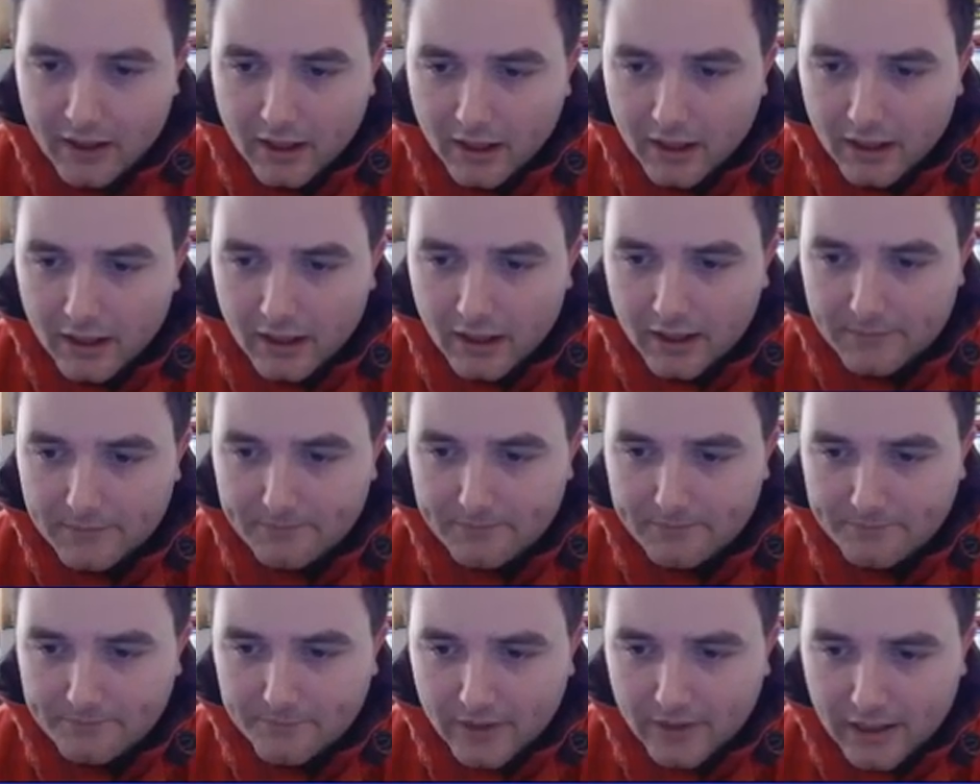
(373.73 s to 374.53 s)

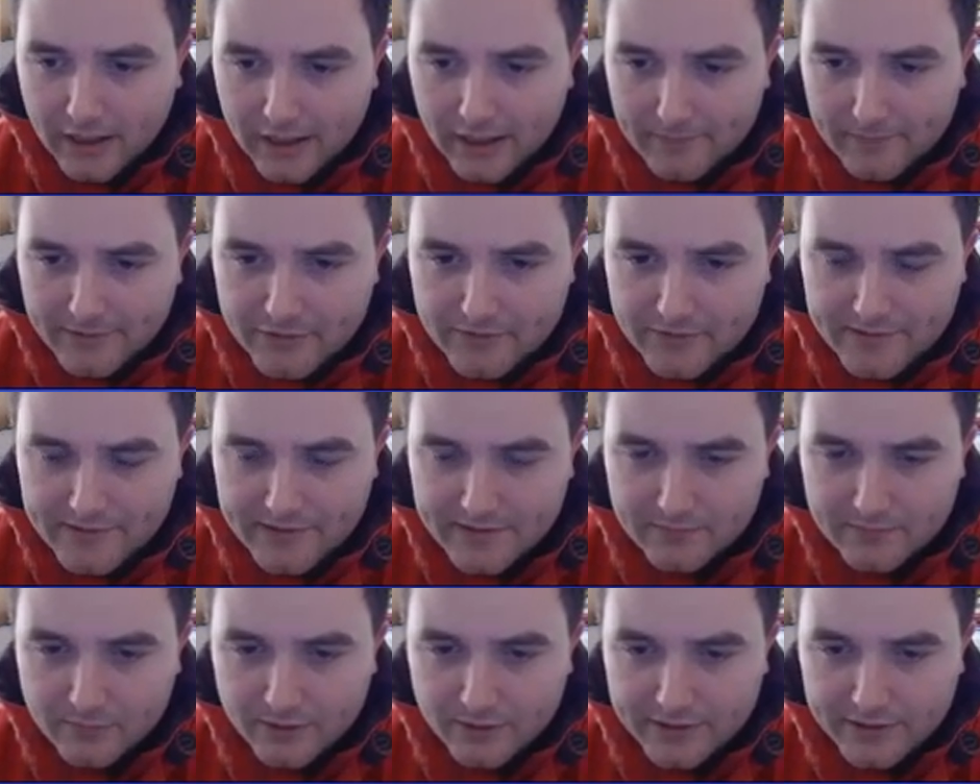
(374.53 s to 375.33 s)
Um, I'm
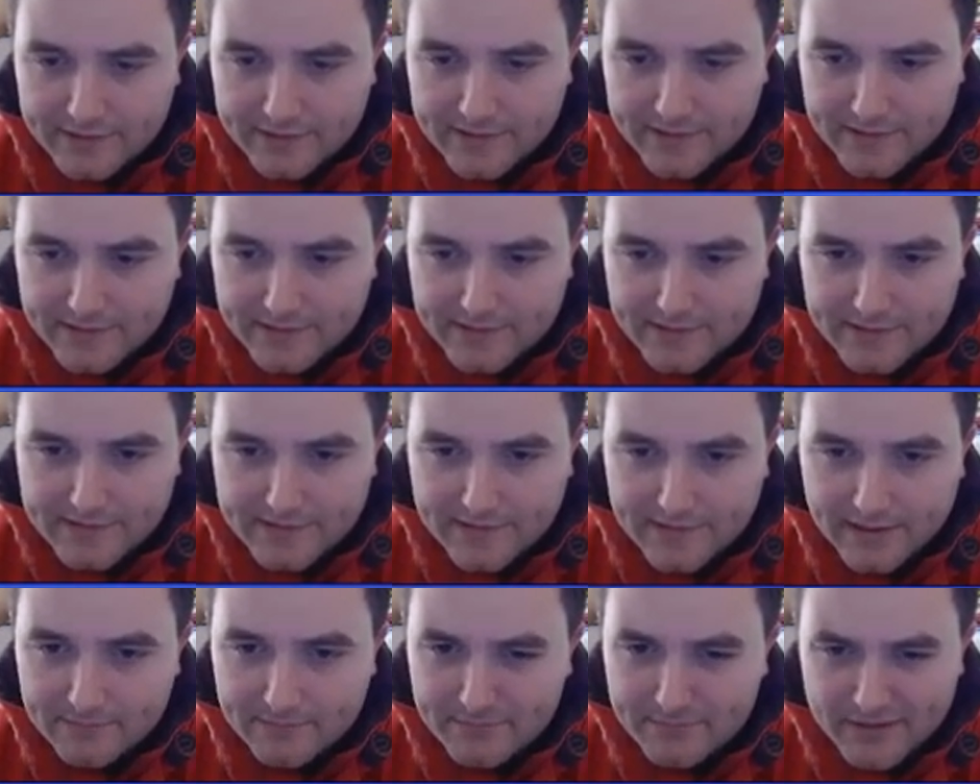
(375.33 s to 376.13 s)
interested what it says
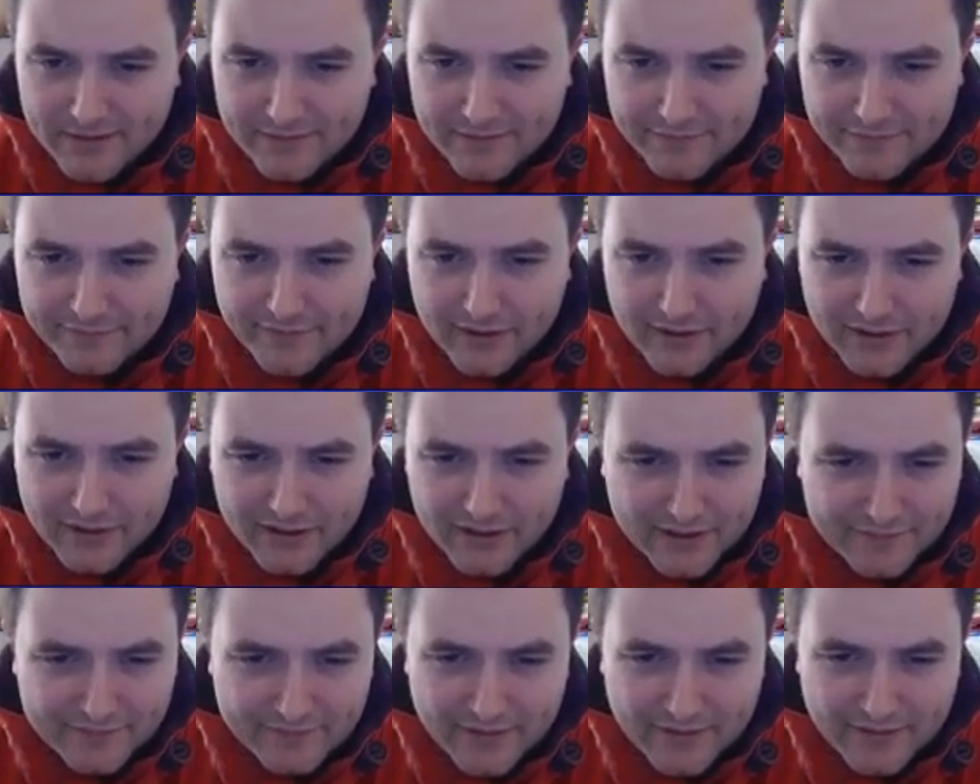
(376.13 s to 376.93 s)
instead. b
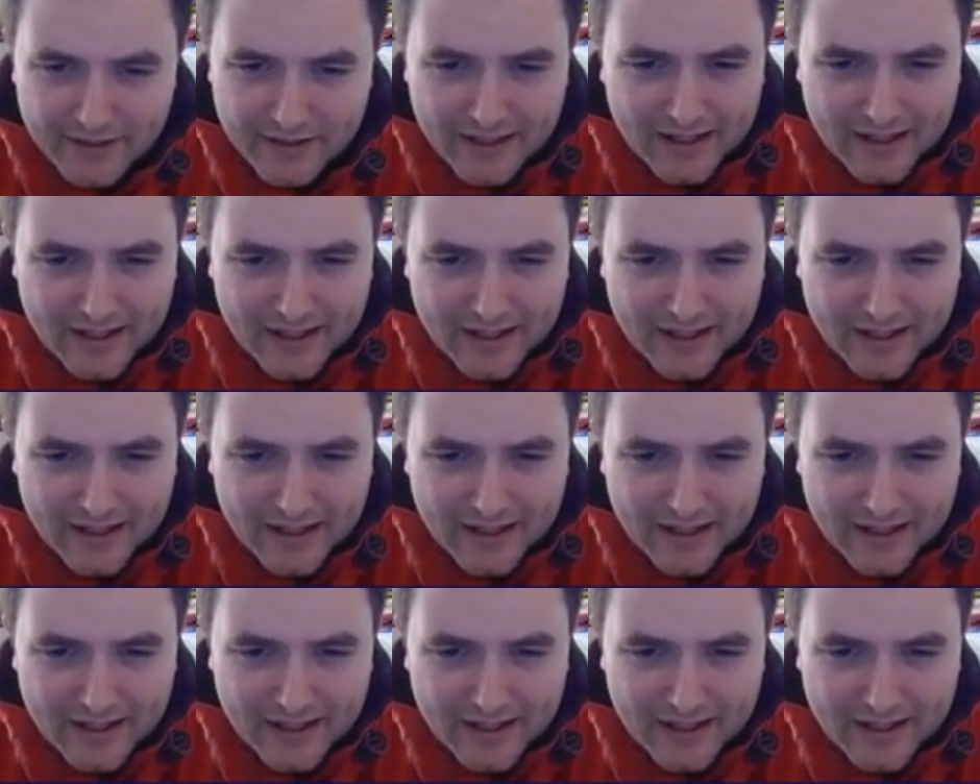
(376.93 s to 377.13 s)
five.